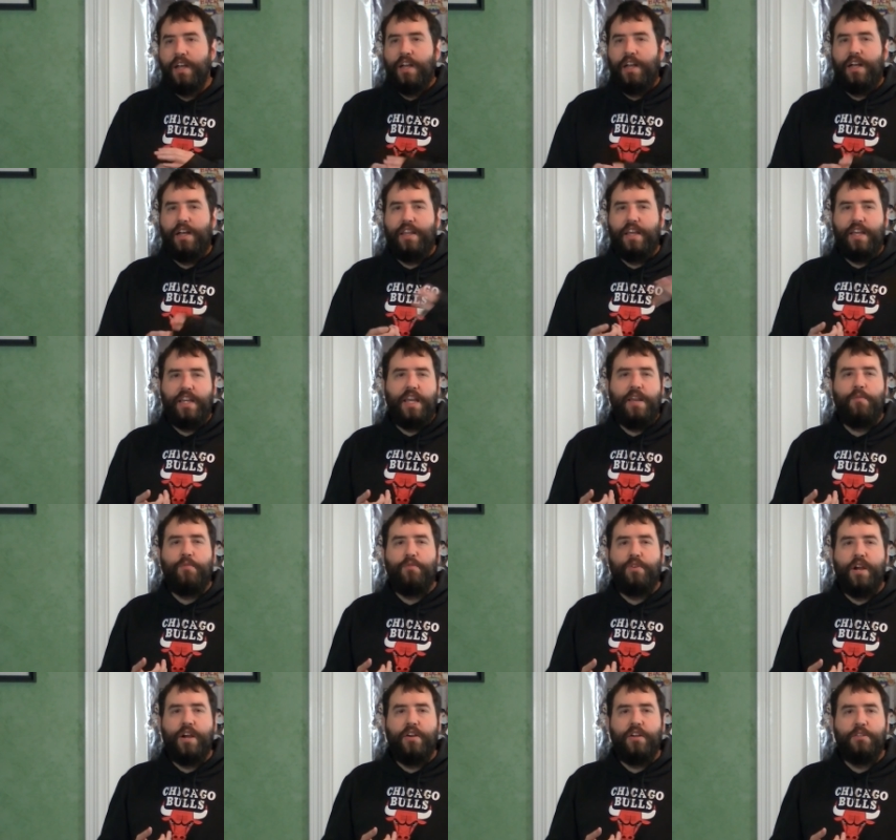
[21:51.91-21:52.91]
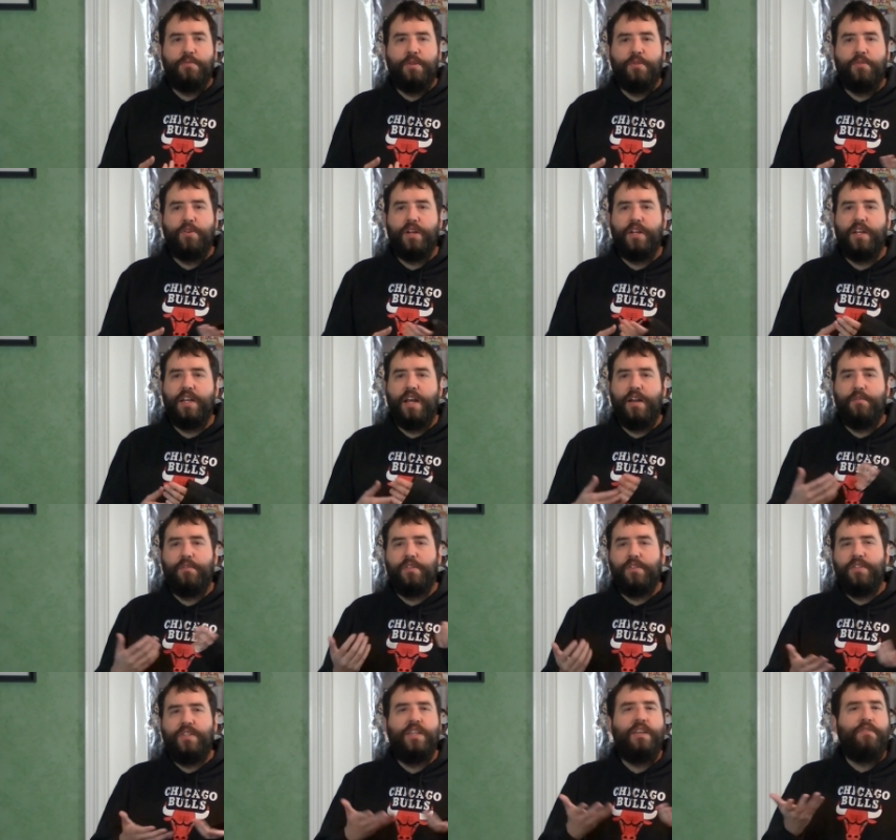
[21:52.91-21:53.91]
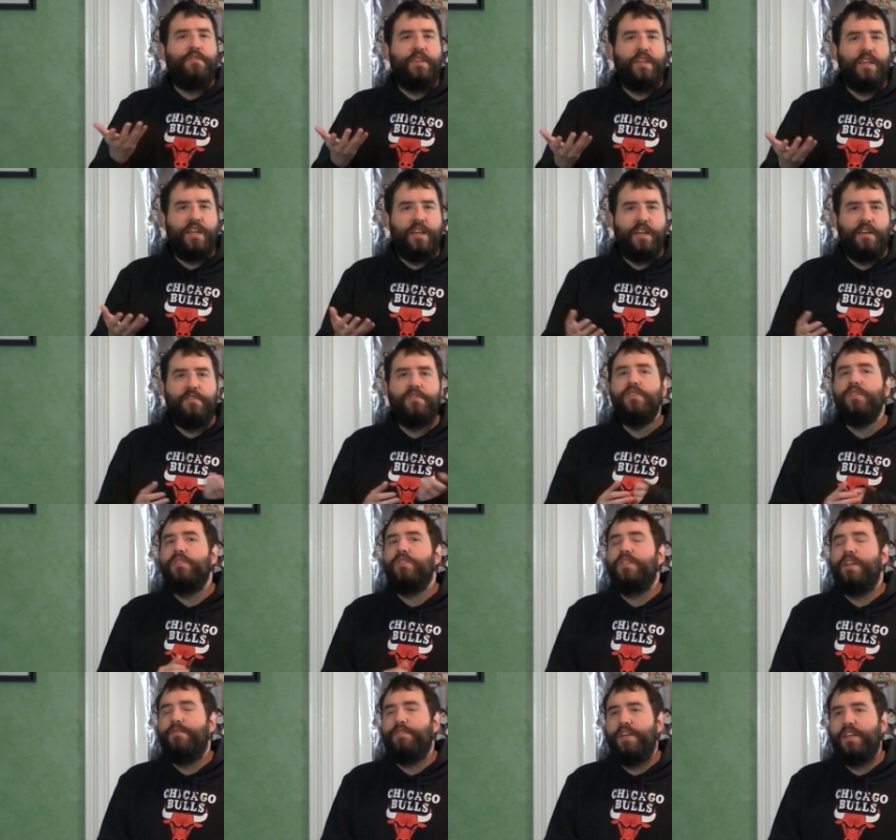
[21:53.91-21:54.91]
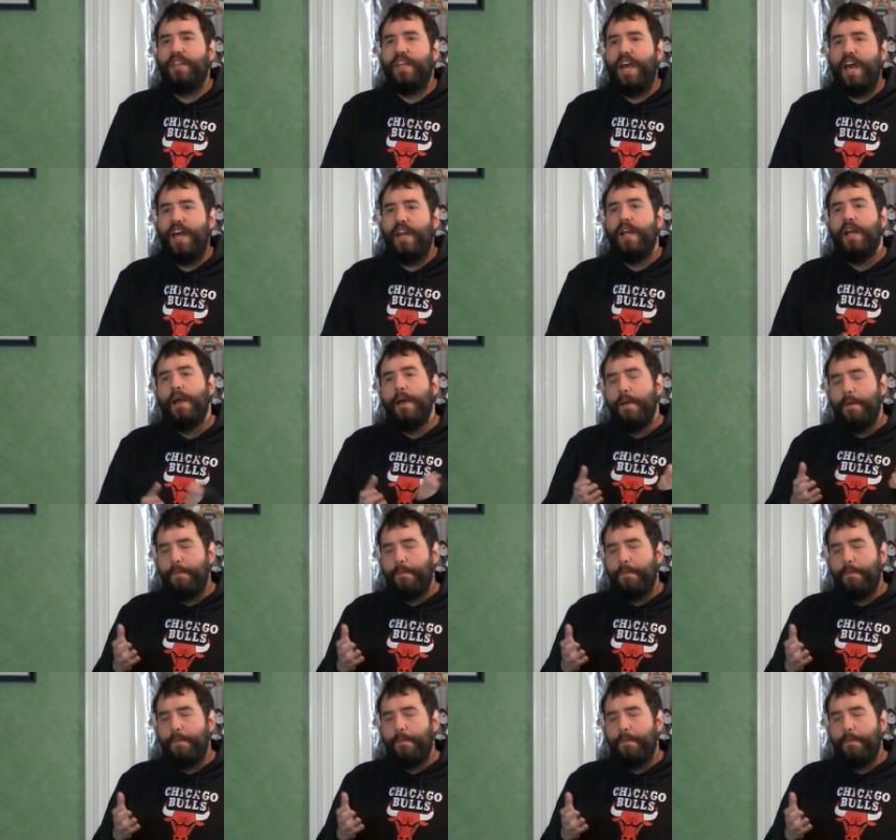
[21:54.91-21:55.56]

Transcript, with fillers: that game Rare has been working on with Sea of Thieves, you know, stuff like that.